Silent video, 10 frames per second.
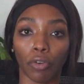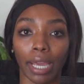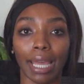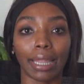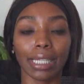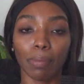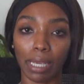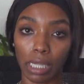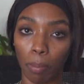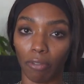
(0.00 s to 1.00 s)
rate and this
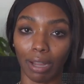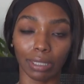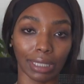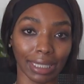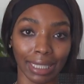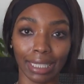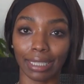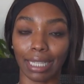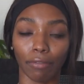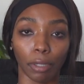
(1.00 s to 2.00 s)
makes up around 60 to
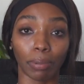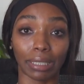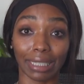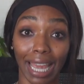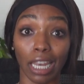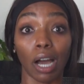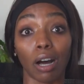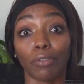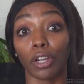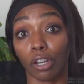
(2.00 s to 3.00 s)
70%
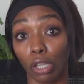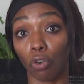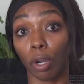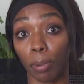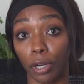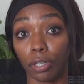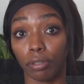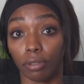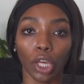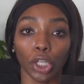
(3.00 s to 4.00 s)
of your caloric burn.
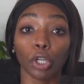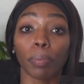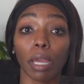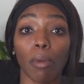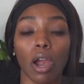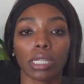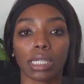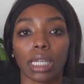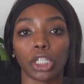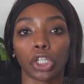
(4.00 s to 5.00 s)
Your BMR is
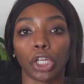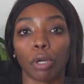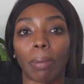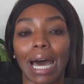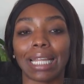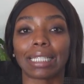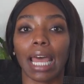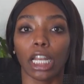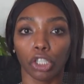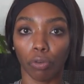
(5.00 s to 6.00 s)
essentially your body's
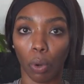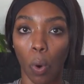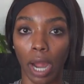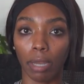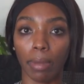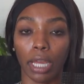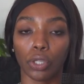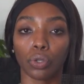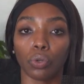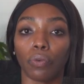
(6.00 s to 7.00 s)
energy
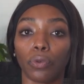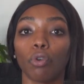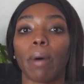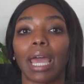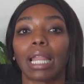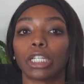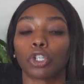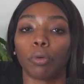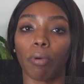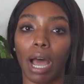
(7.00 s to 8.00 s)
requirement to fuel
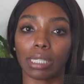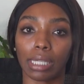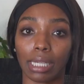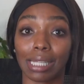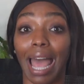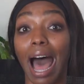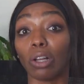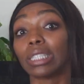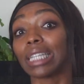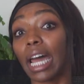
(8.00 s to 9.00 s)
biological processes
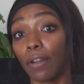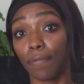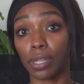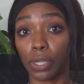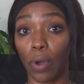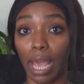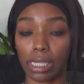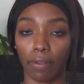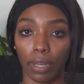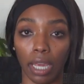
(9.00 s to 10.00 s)
outside of physical
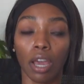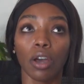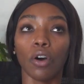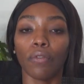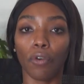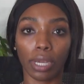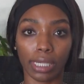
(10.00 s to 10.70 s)
activity. For